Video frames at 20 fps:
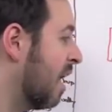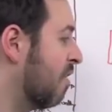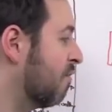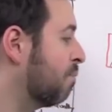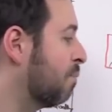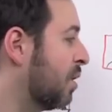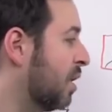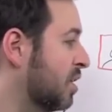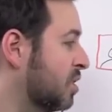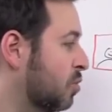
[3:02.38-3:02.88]

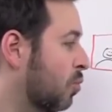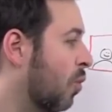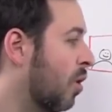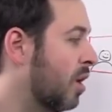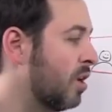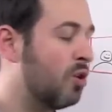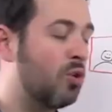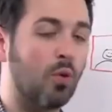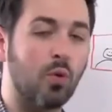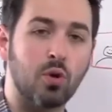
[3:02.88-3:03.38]
have
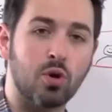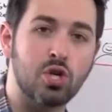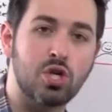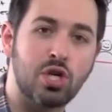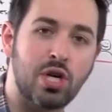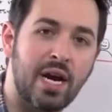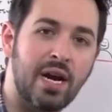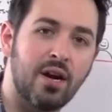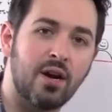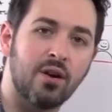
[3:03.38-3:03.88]
+1'd or
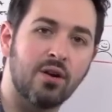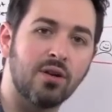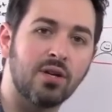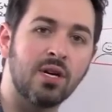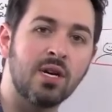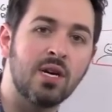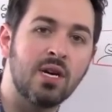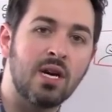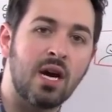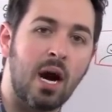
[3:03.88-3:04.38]
shared
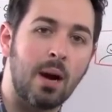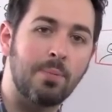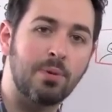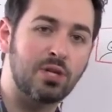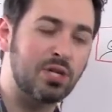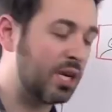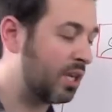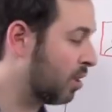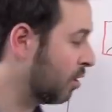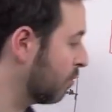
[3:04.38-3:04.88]
a
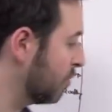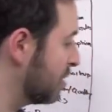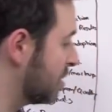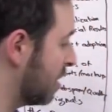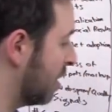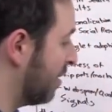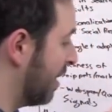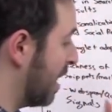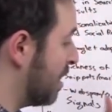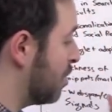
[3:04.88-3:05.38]
particular
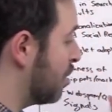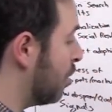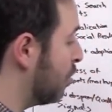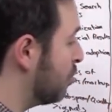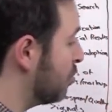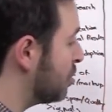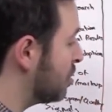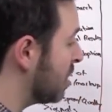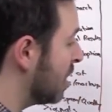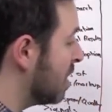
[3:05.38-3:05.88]
result, and
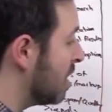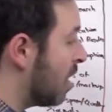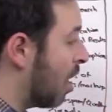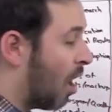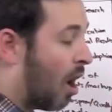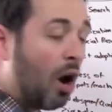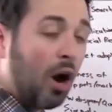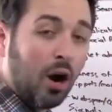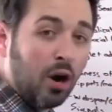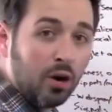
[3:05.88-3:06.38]
those
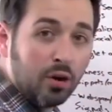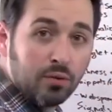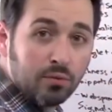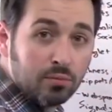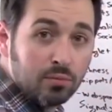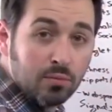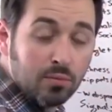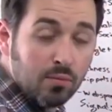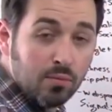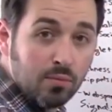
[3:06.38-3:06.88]
are
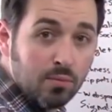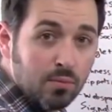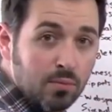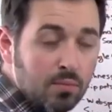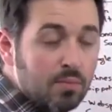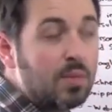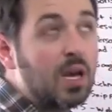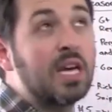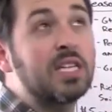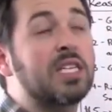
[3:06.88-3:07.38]

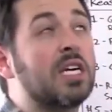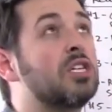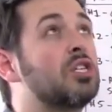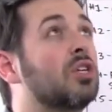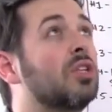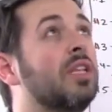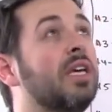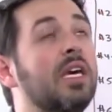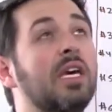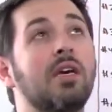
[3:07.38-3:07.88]

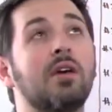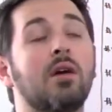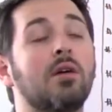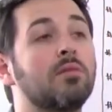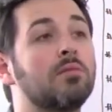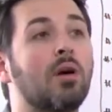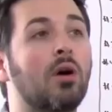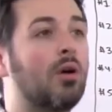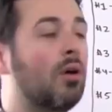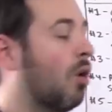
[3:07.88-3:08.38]
essentially
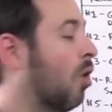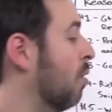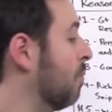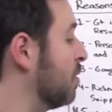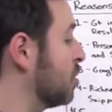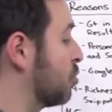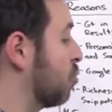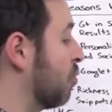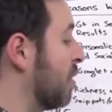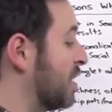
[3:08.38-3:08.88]

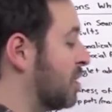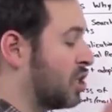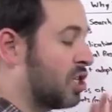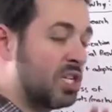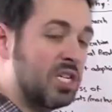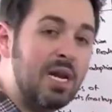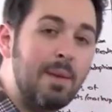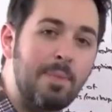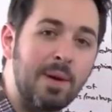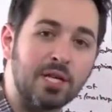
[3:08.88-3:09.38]
almost rich
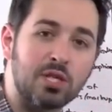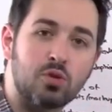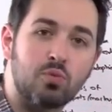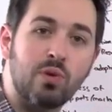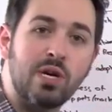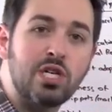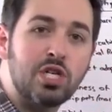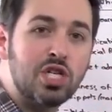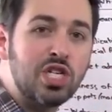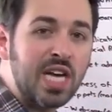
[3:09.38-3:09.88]
snippets,
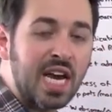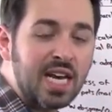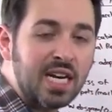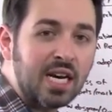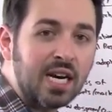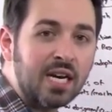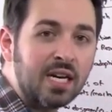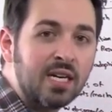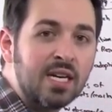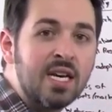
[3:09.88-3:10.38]
rich
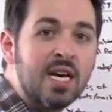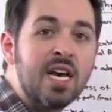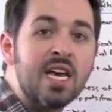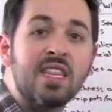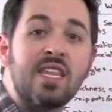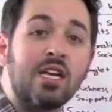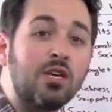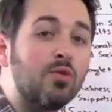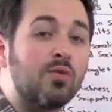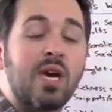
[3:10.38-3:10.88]
data
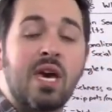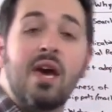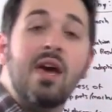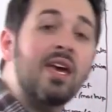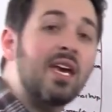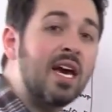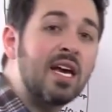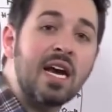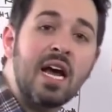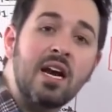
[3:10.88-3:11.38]
that you
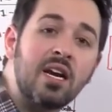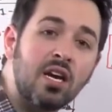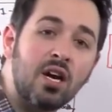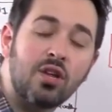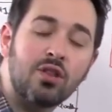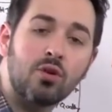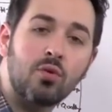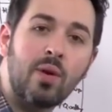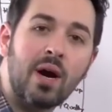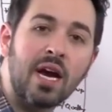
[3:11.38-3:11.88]
can't get any
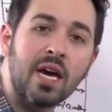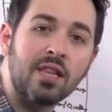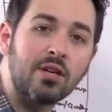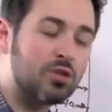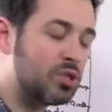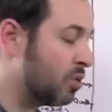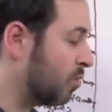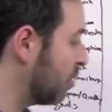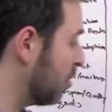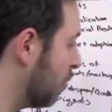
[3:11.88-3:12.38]
other way.
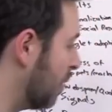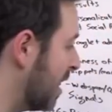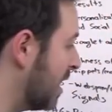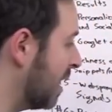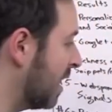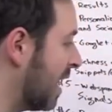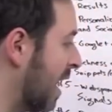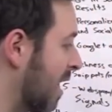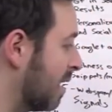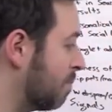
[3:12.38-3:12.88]
There's no other way
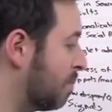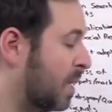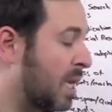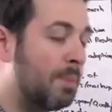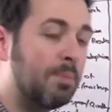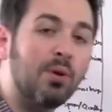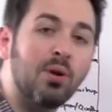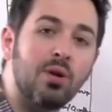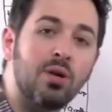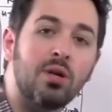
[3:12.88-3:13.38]
to get
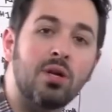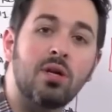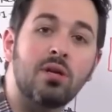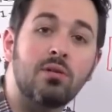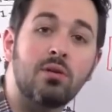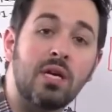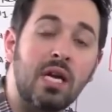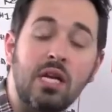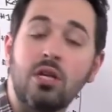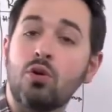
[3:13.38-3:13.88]

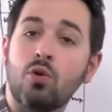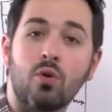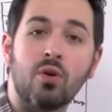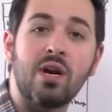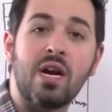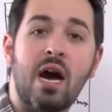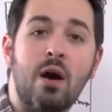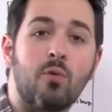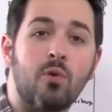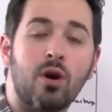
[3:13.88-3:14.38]
people in your
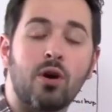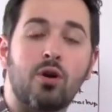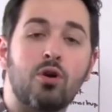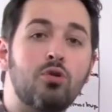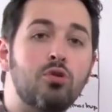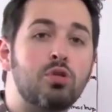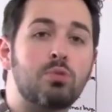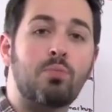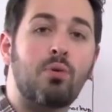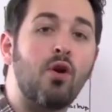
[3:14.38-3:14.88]
network
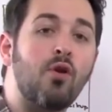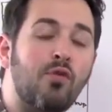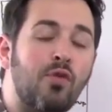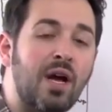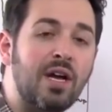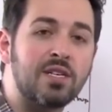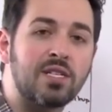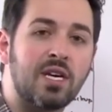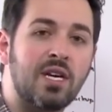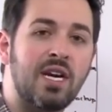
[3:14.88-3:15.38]
whose
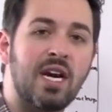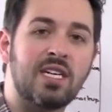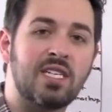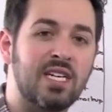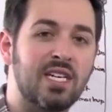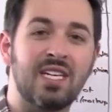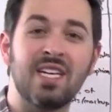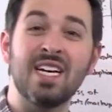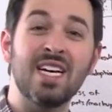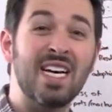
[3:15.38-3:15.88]
profile is
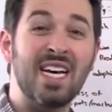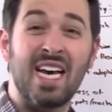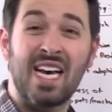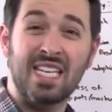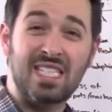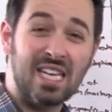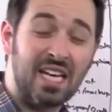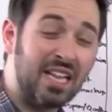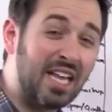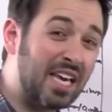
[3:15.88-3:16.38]
connected.
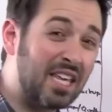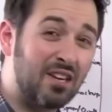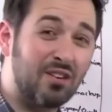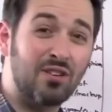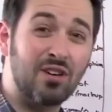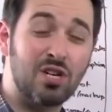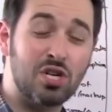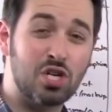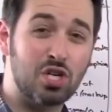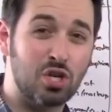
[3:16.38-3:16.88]
It's not like they're
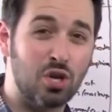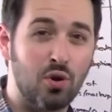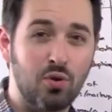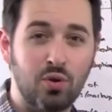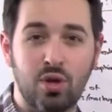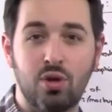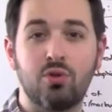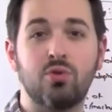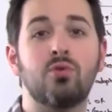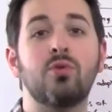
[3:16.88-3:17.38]
going to show
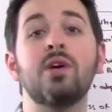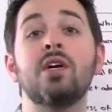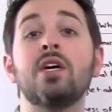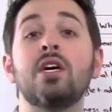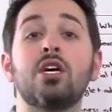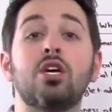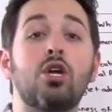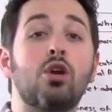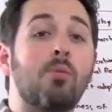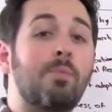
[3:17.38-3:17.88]
you,
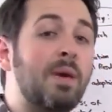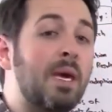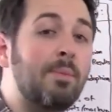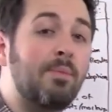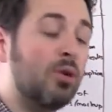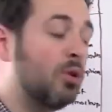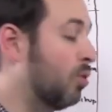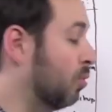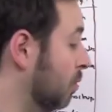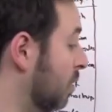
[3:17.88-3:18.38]

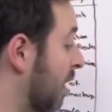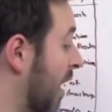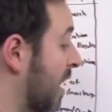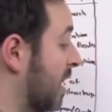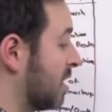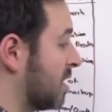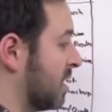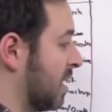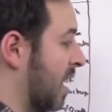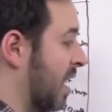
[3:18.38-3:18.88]
people who
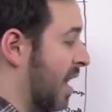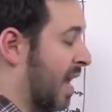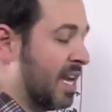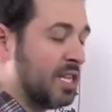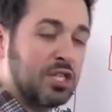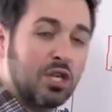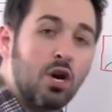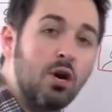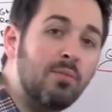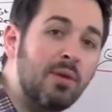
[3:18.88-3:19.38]
liked
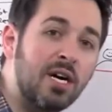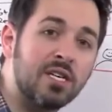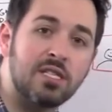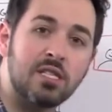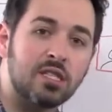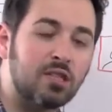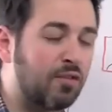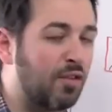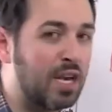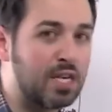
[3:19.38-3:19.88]
SEO
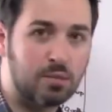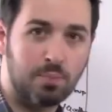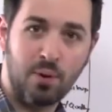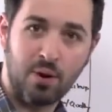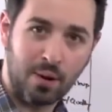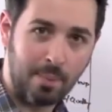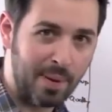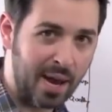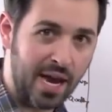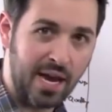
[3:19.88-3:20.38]
Muzz's
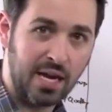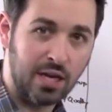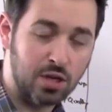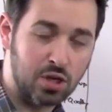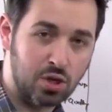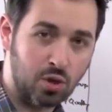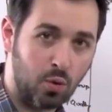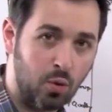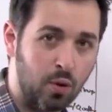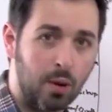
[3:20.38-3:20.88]
Facebook
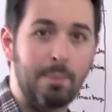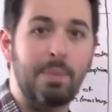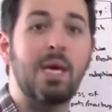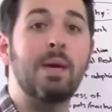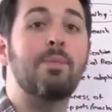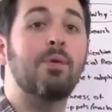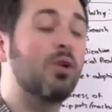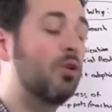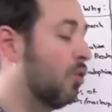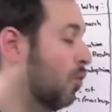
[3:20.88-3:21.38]
page, or
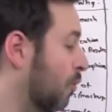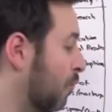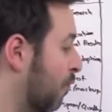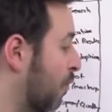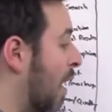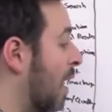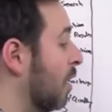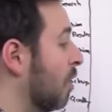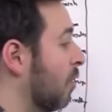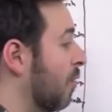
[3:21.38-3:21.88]
people who
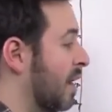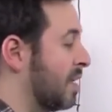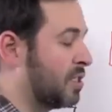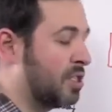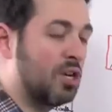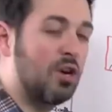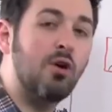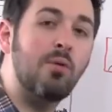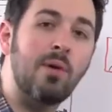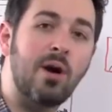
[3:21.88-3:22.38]
follow
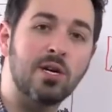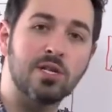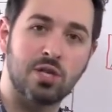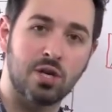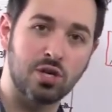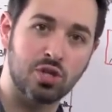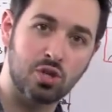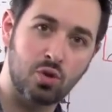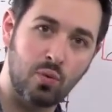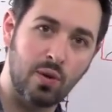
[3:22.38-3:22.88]
SEO Muzz
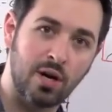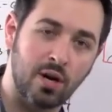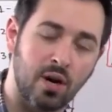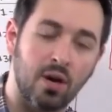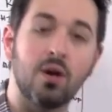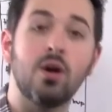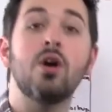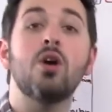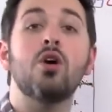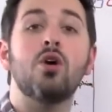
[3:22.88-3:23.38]
on
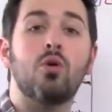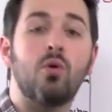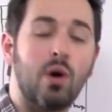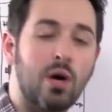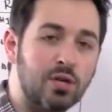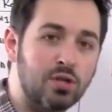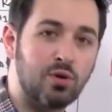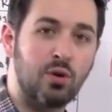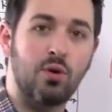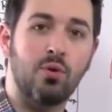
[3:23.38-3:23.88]
Twitter
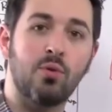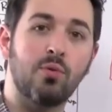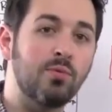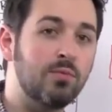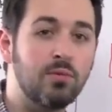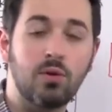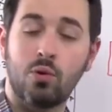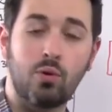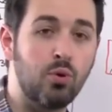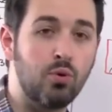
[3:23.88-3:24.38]

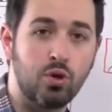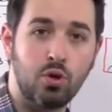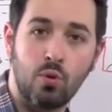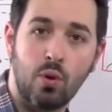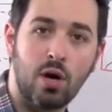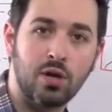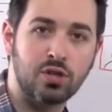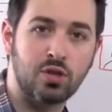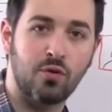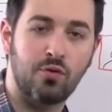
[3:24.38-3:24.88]
who you
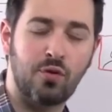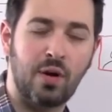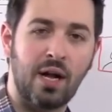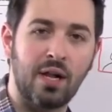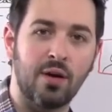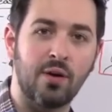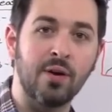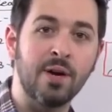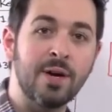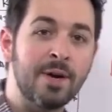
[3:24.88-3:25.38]
also
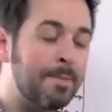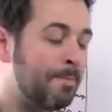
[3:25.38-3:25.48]
follow.